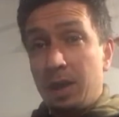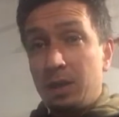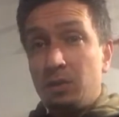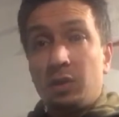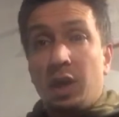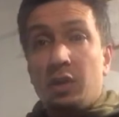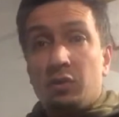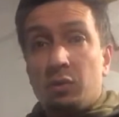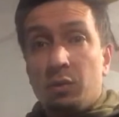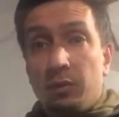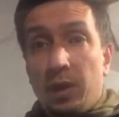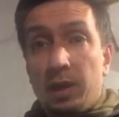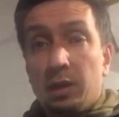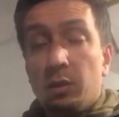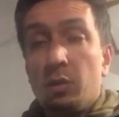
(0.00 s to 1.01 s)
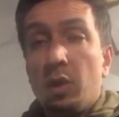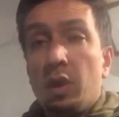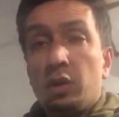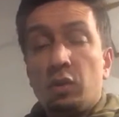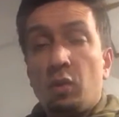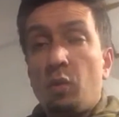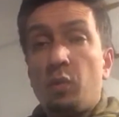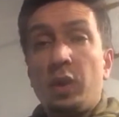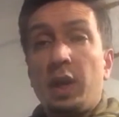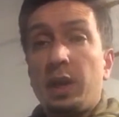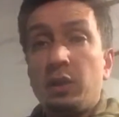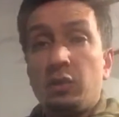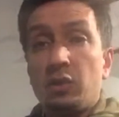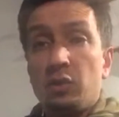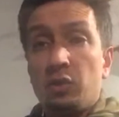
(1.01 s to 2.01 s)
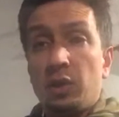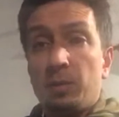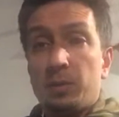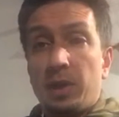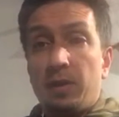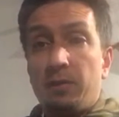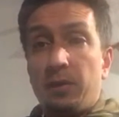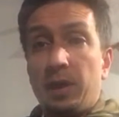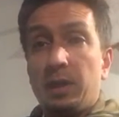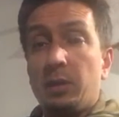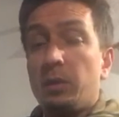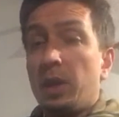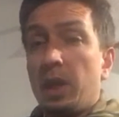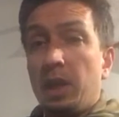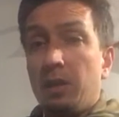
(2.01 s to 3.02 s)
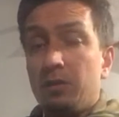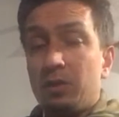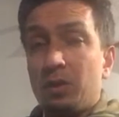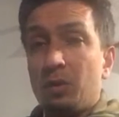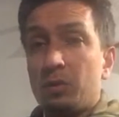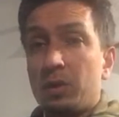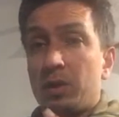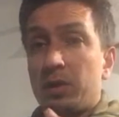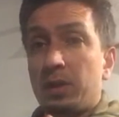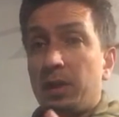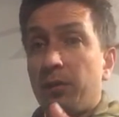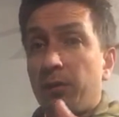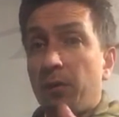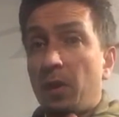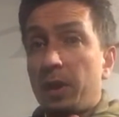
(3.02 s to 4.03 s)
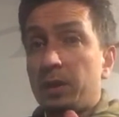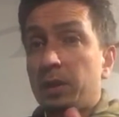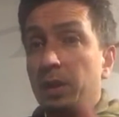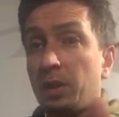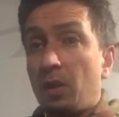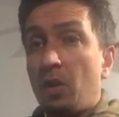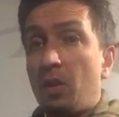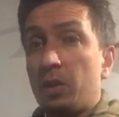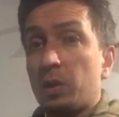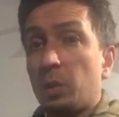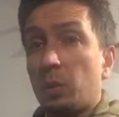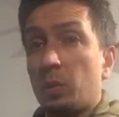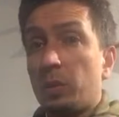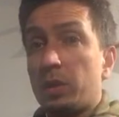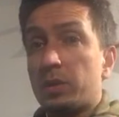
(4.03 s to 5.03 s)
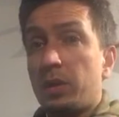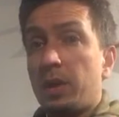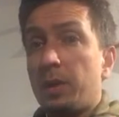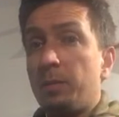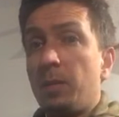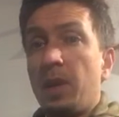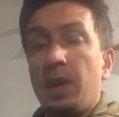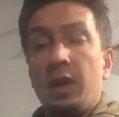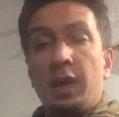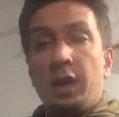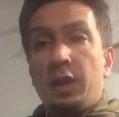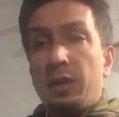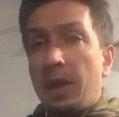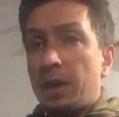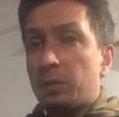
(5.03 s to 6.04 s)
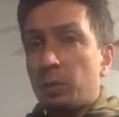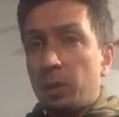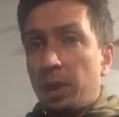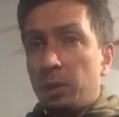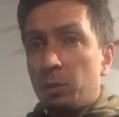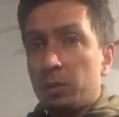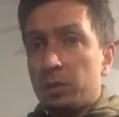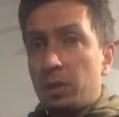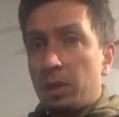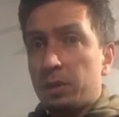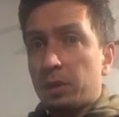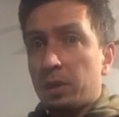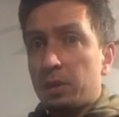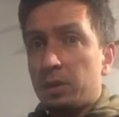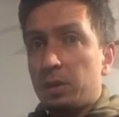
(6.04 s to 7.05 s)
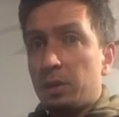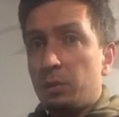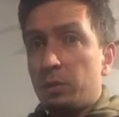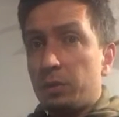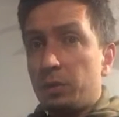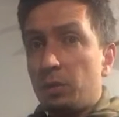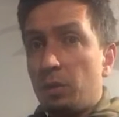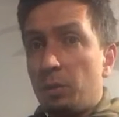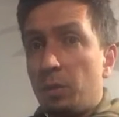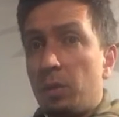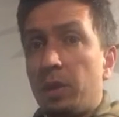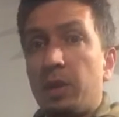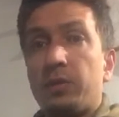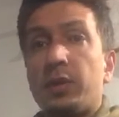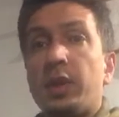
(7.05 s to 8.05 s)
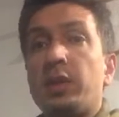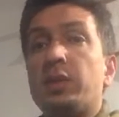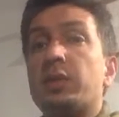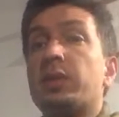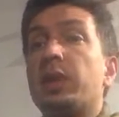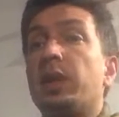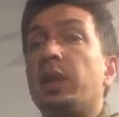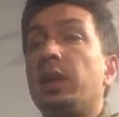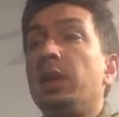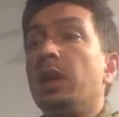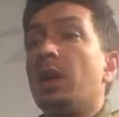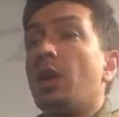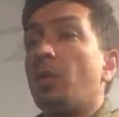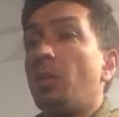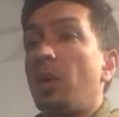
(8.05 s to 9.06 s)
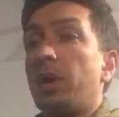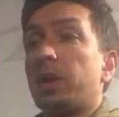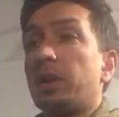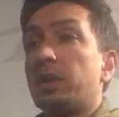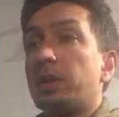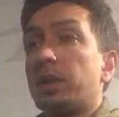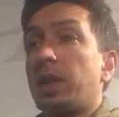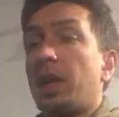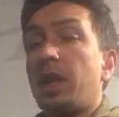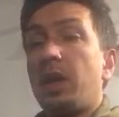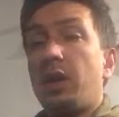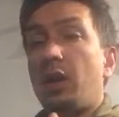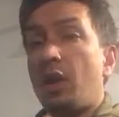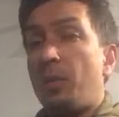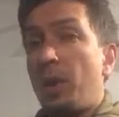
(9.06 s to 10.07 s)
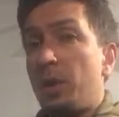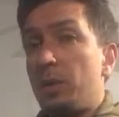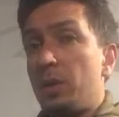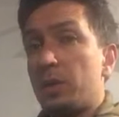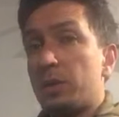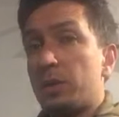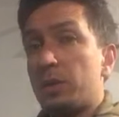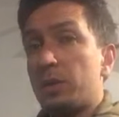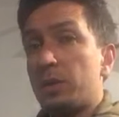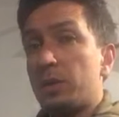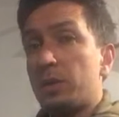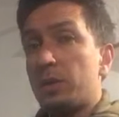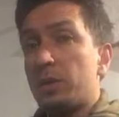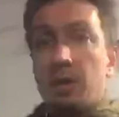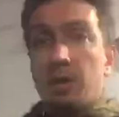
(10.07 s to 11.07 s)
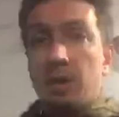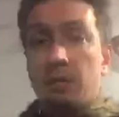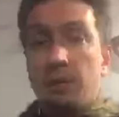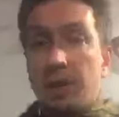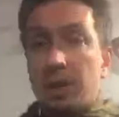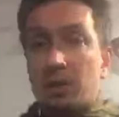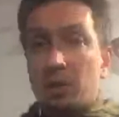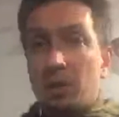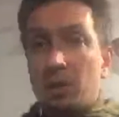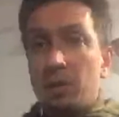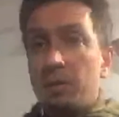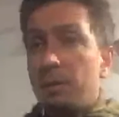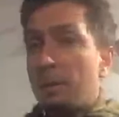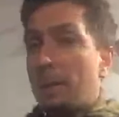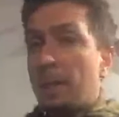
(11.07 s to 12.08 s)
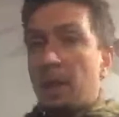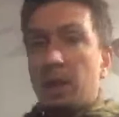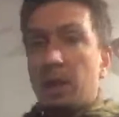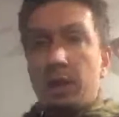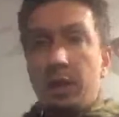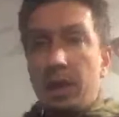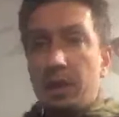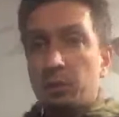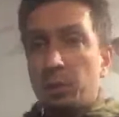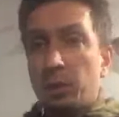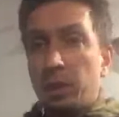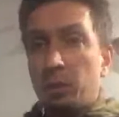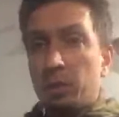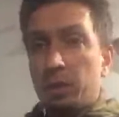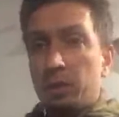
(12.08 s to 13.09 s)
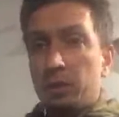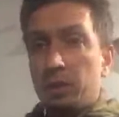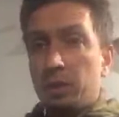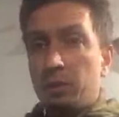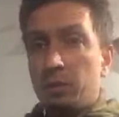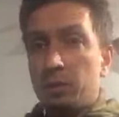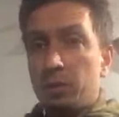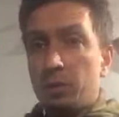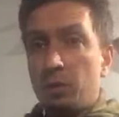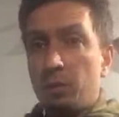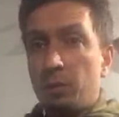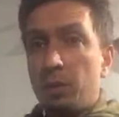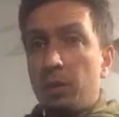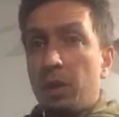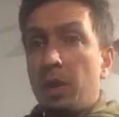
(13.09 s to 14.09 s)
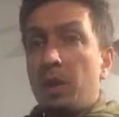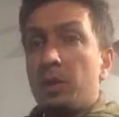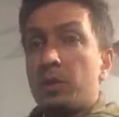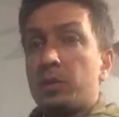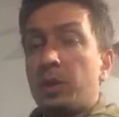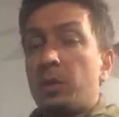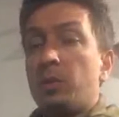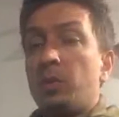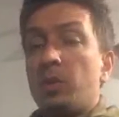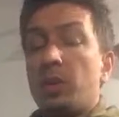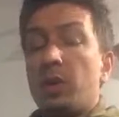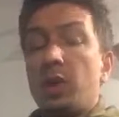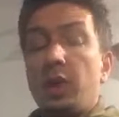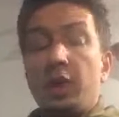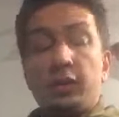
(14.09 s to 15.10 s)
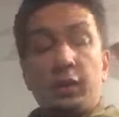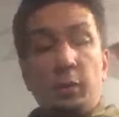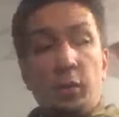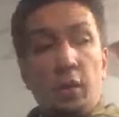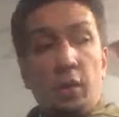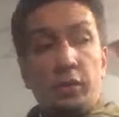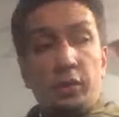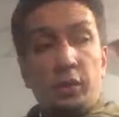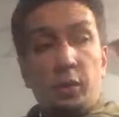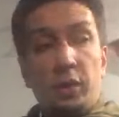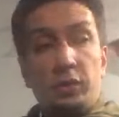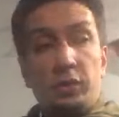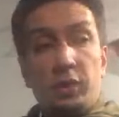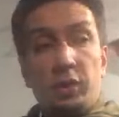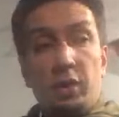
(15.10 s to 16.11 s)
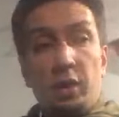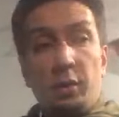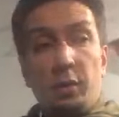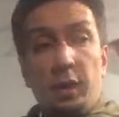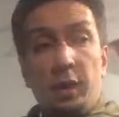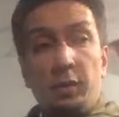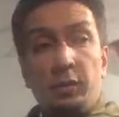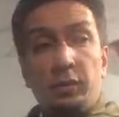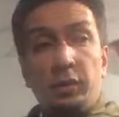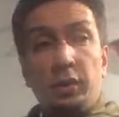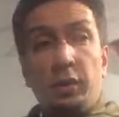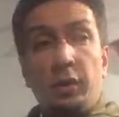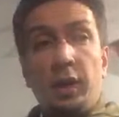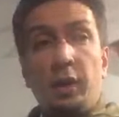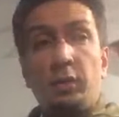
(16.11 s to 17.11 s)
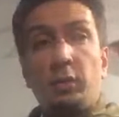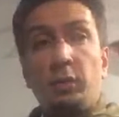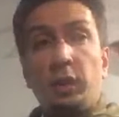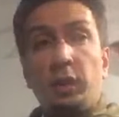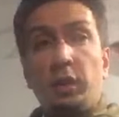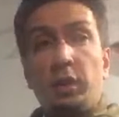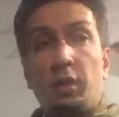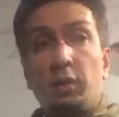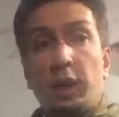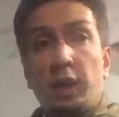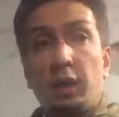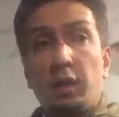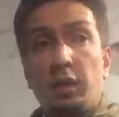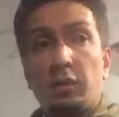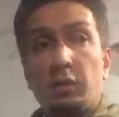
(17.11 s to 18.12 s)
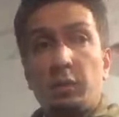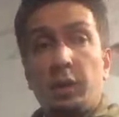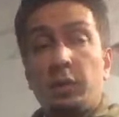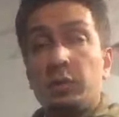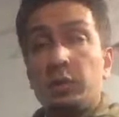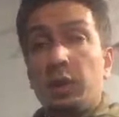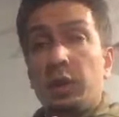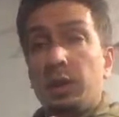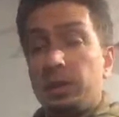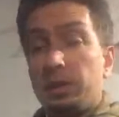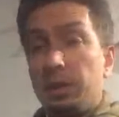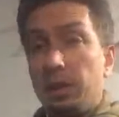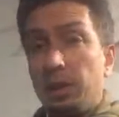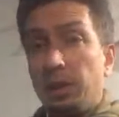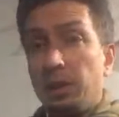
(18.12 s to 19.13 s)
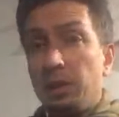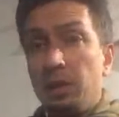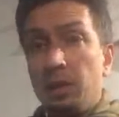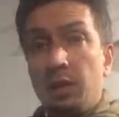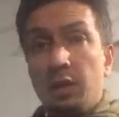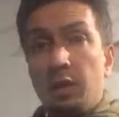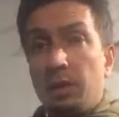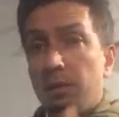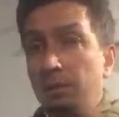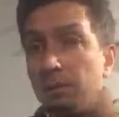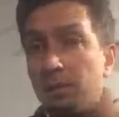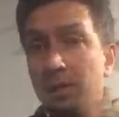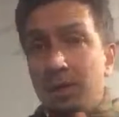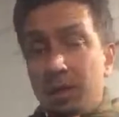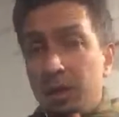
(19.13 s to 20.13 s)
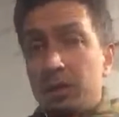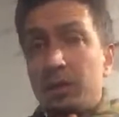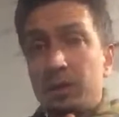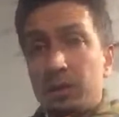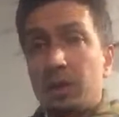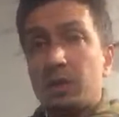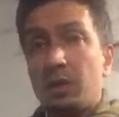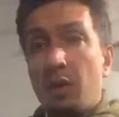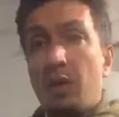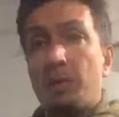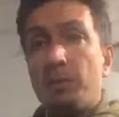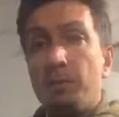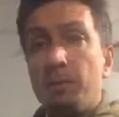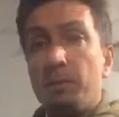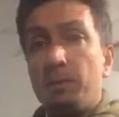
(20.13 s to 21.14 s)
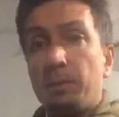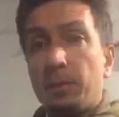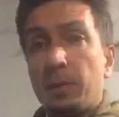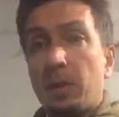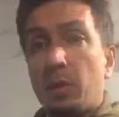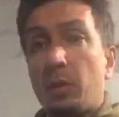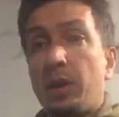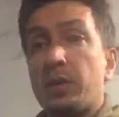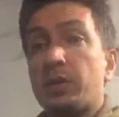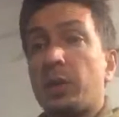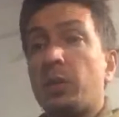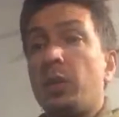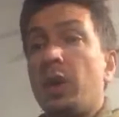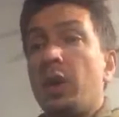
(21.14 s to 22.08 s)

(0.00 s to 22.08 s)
educational value. Your relationships have value. If children see fighting and arguing all the time, that's what they will start to consider as normal. If they see working together, harmoniousness, affection, that's what they will consider as normal. So someone asked a question around, how do we inculcate things around Dean? This is the time. All right, so